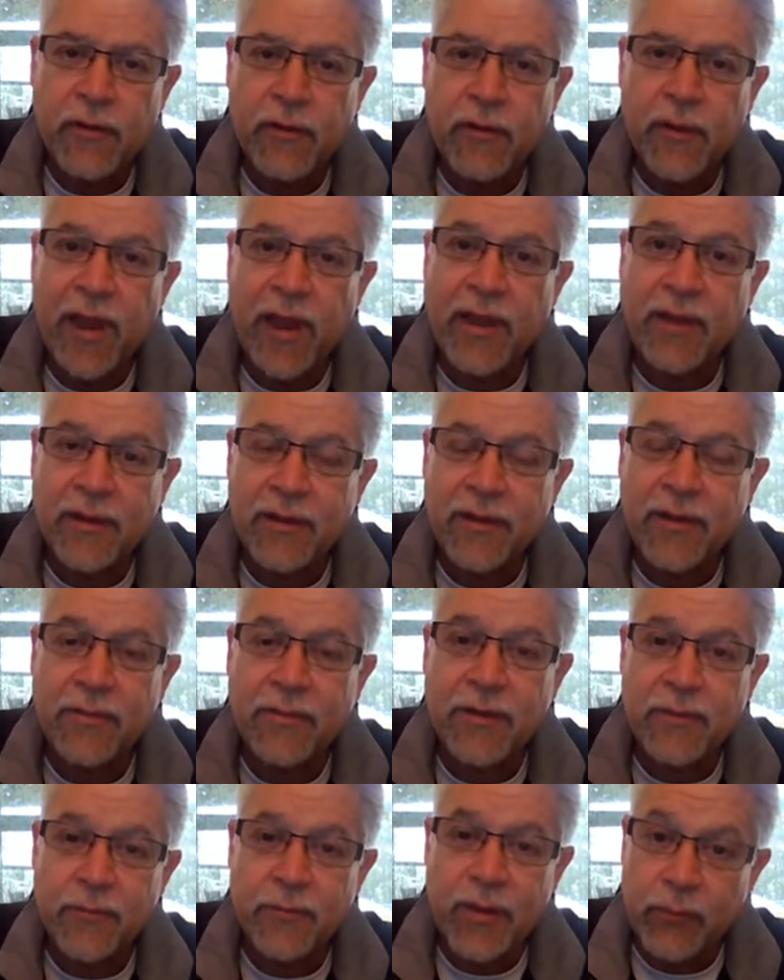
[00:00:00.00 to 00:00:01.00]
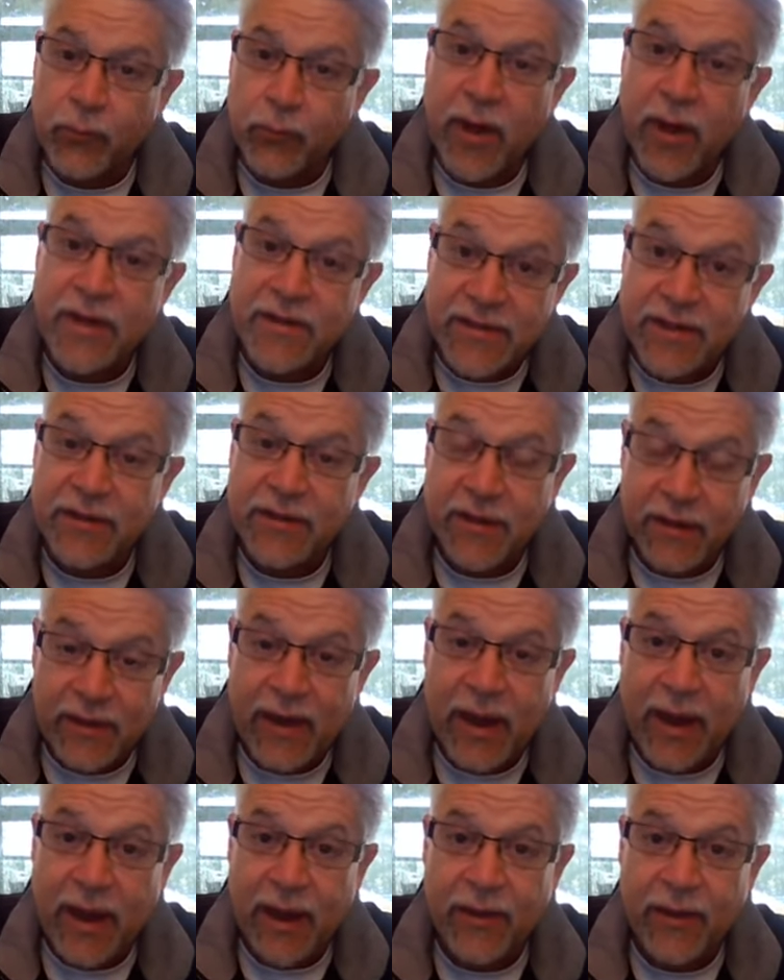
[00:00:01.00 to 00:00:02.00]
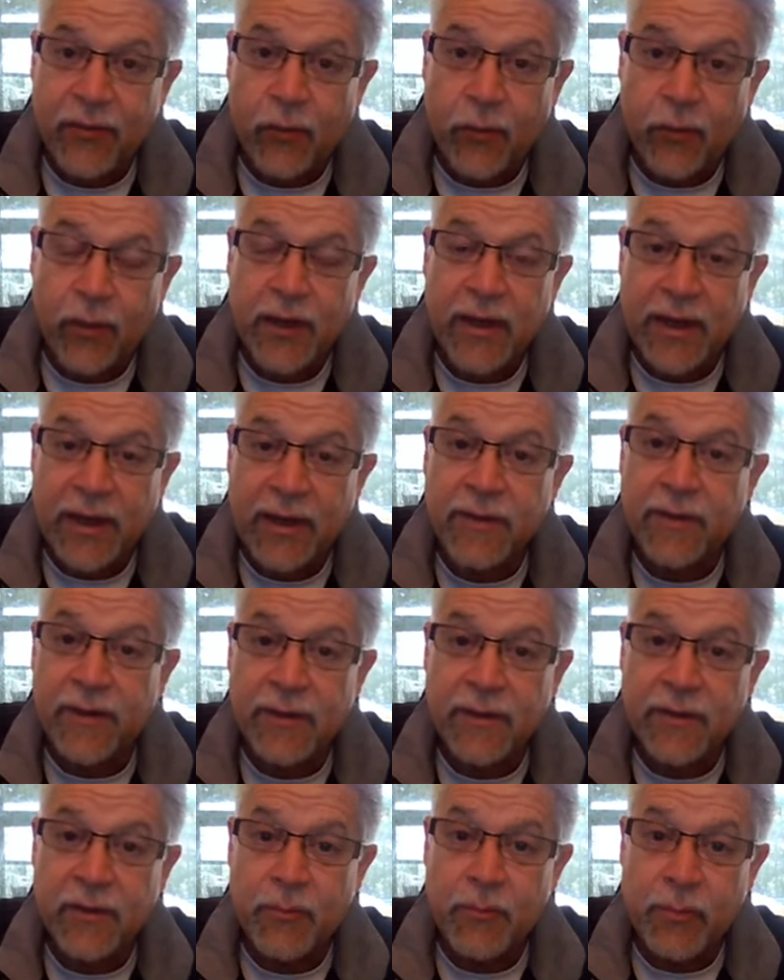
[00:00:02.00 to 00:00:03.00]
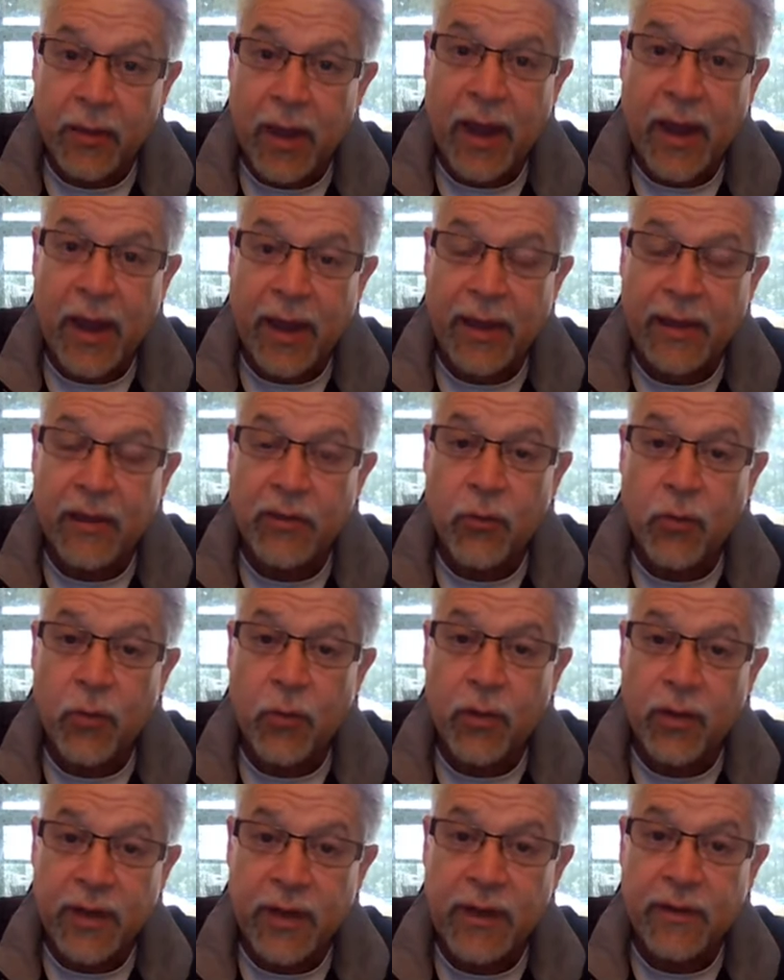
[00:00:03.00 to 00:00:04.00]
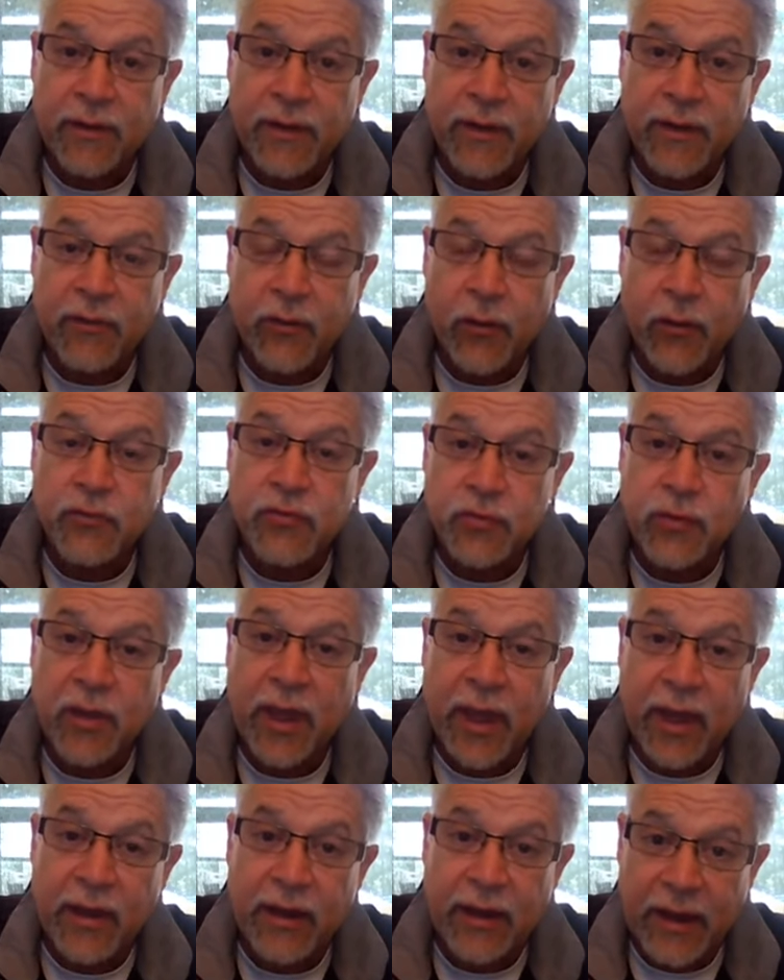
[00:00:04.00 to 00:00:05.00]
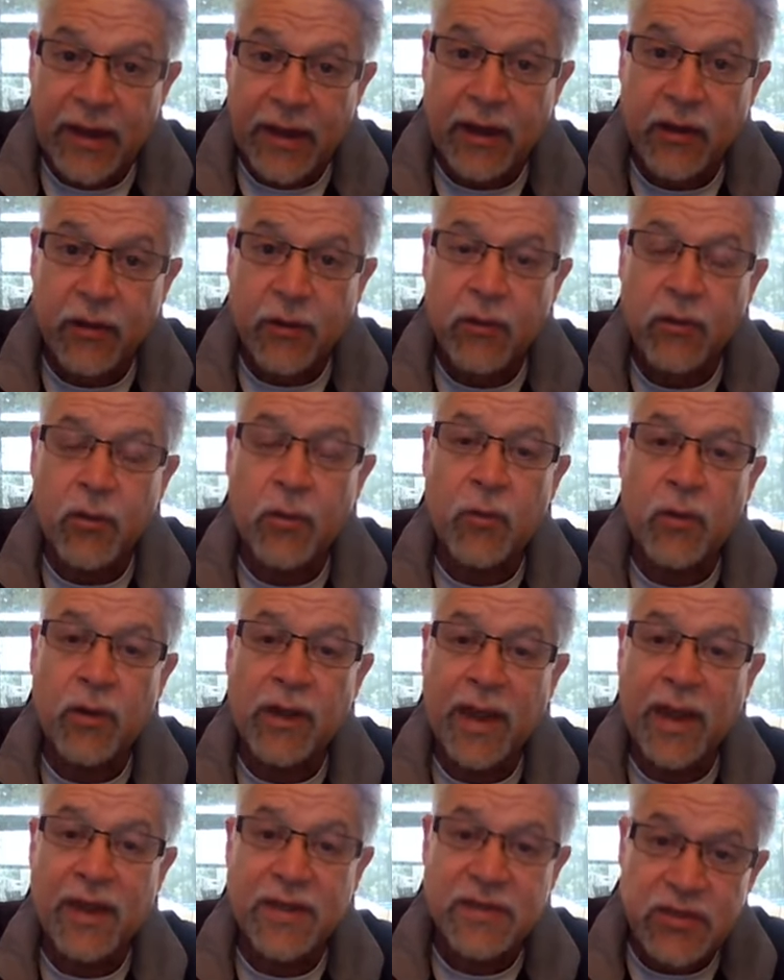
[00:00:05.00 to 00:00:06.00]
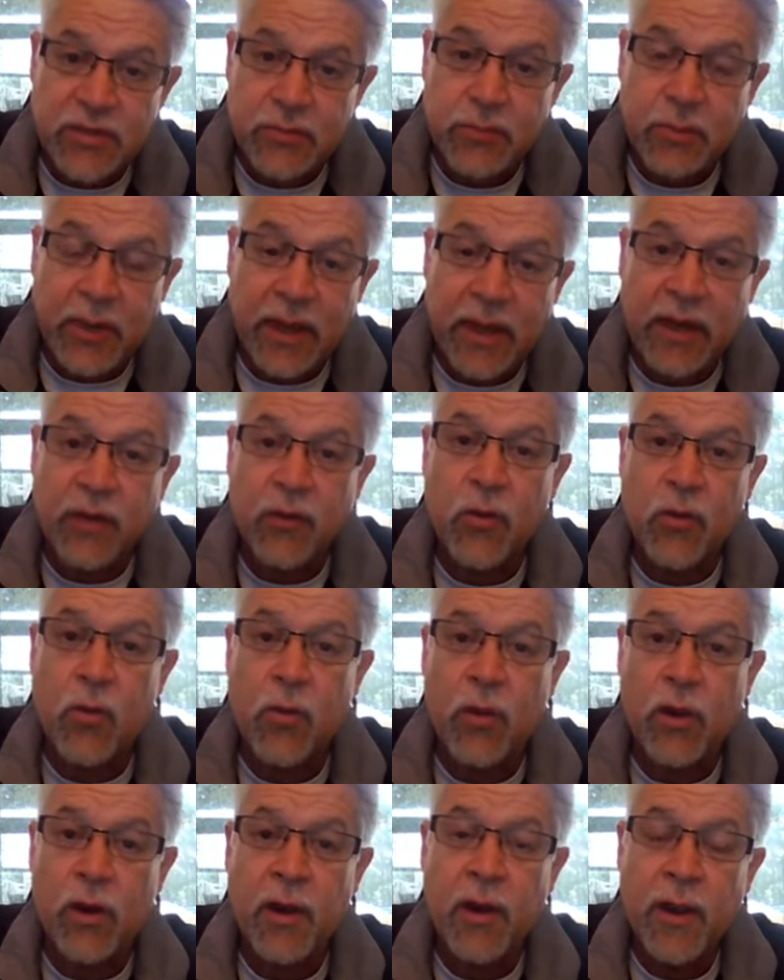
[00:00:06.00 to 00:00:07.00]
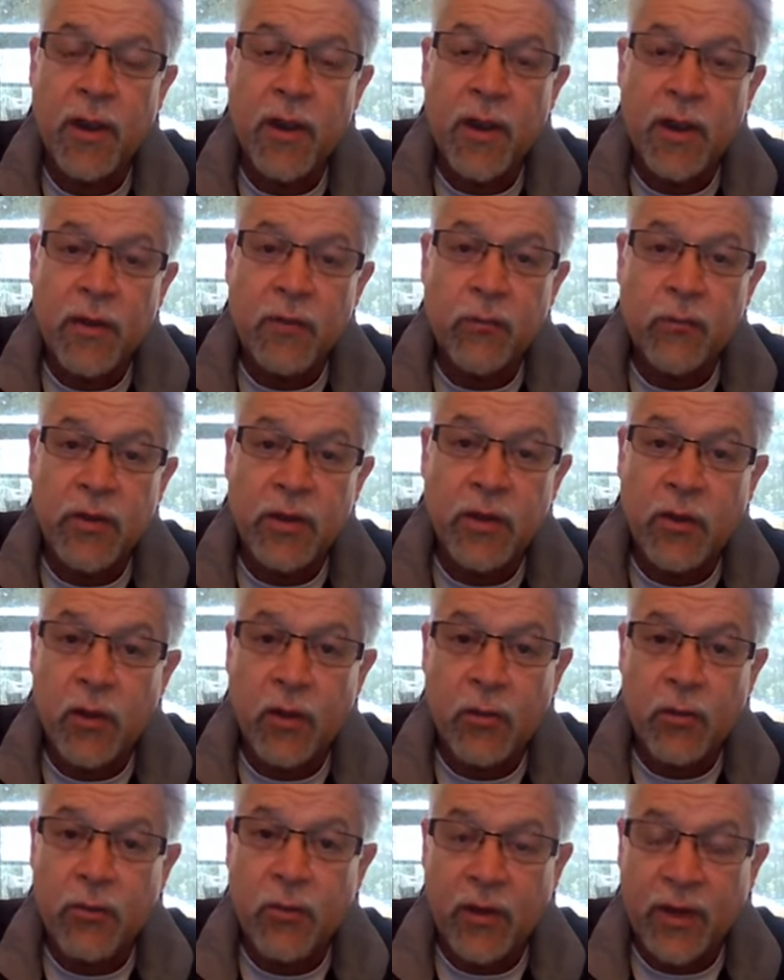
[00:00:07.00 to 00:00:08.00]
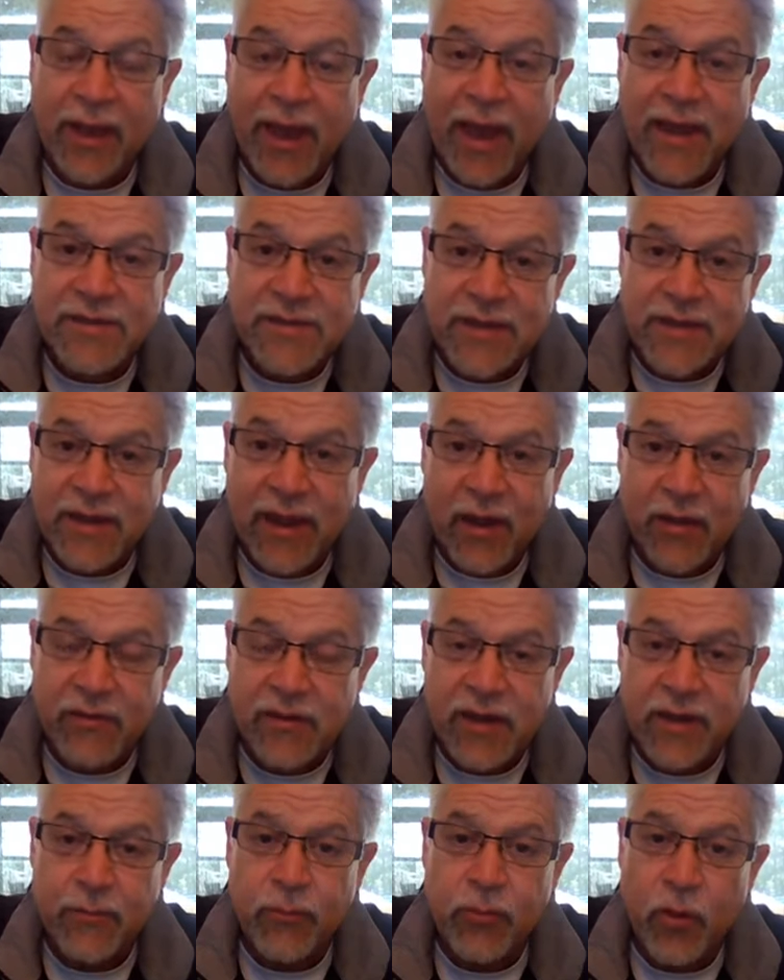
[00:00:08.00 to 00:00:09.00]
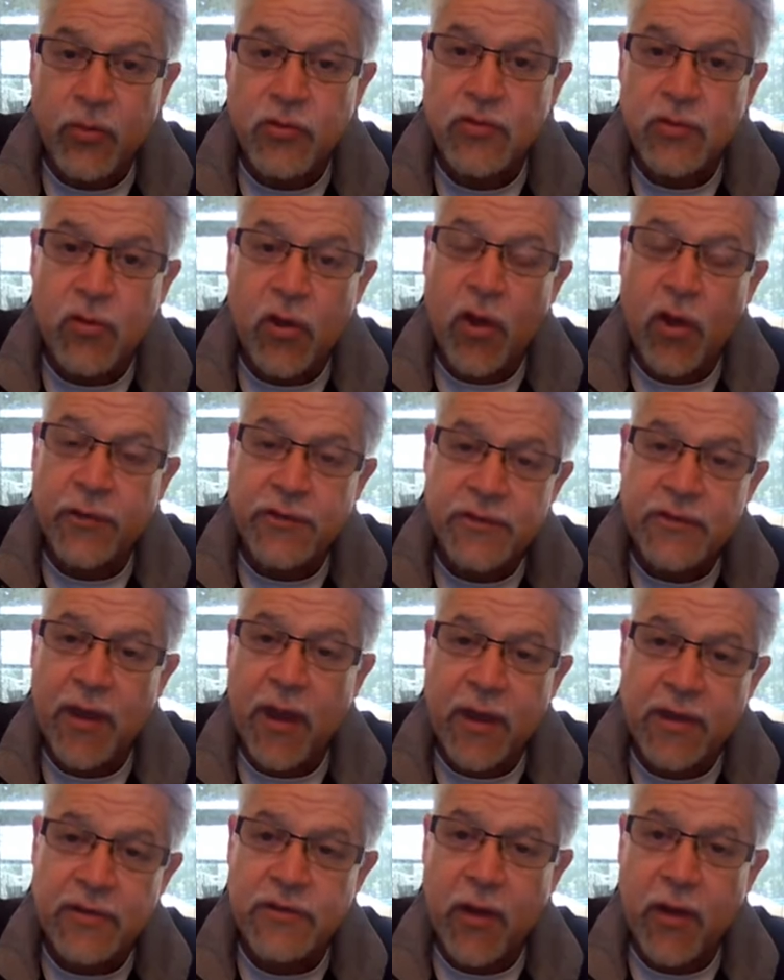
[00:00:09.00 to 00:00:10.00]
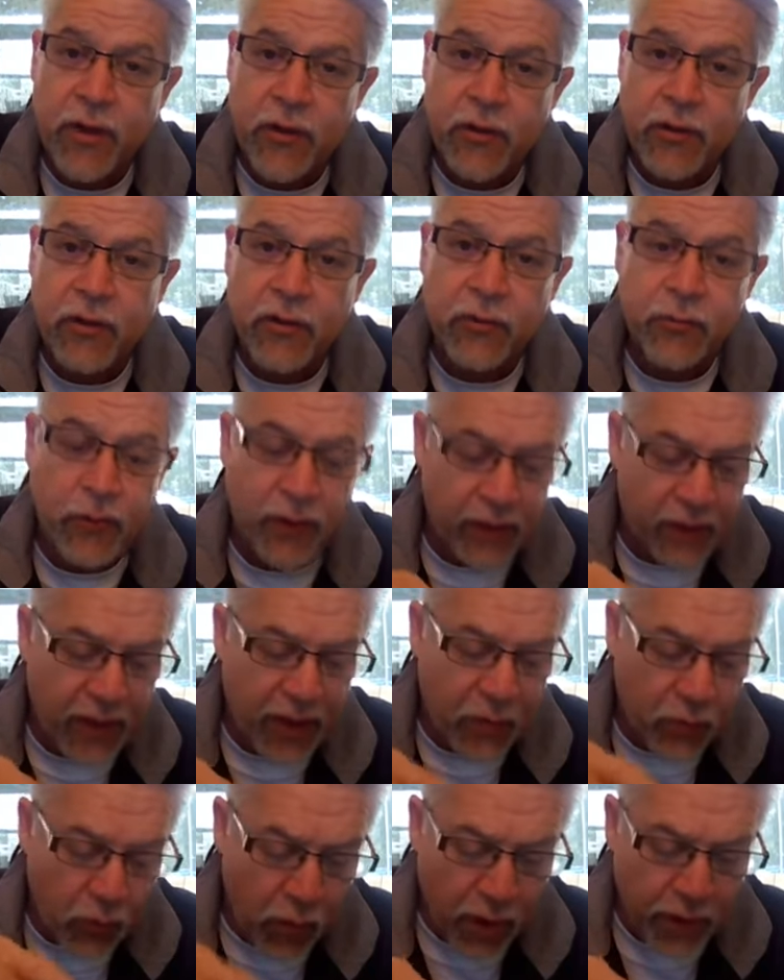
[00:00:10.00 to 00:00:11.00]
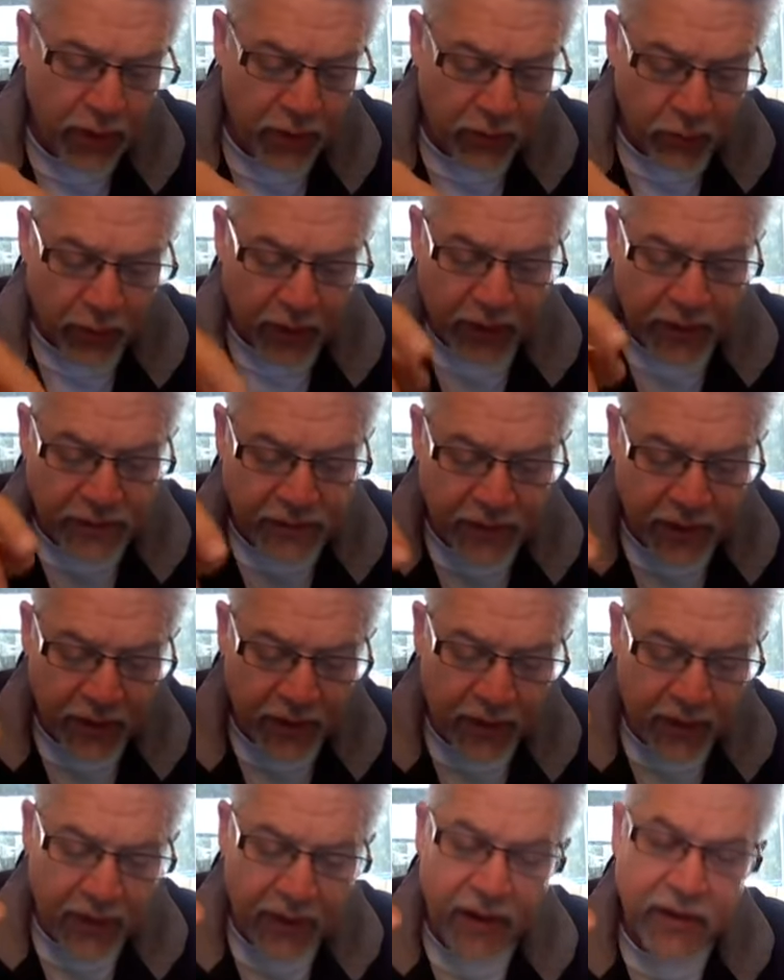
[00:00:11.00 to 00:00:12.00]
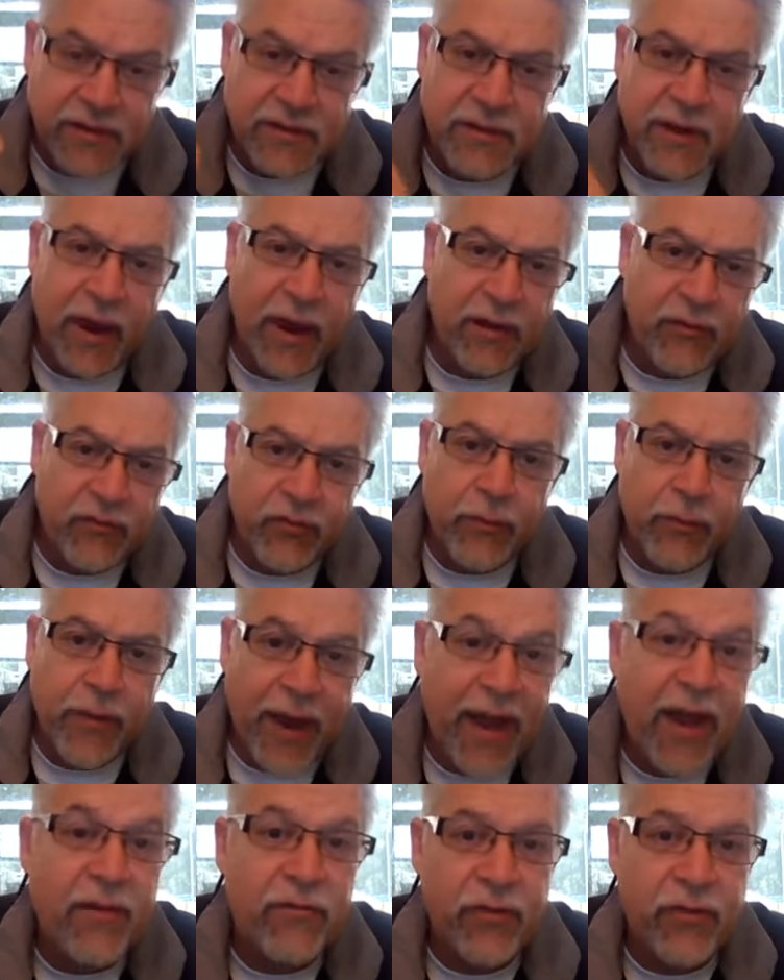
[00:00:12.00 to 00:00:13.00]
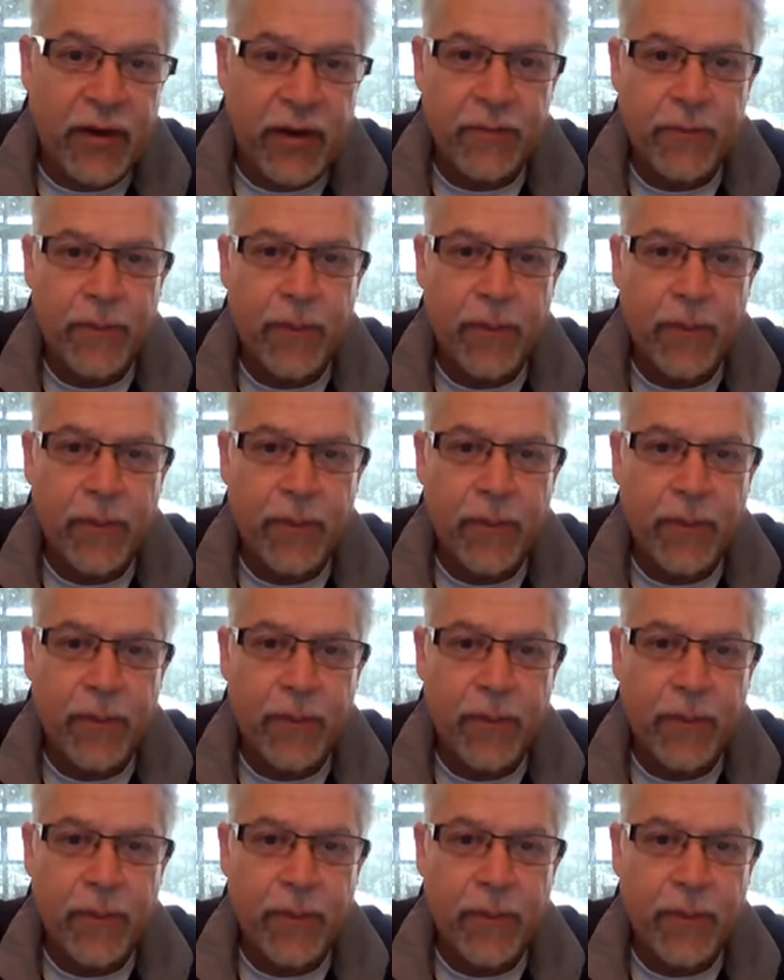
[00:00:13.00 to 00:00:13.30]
like raising the dead or healing the blind or healing those who can't hear or can't speak or you know or casting out demons those are all signs on earth what they wanted was a sign from heaven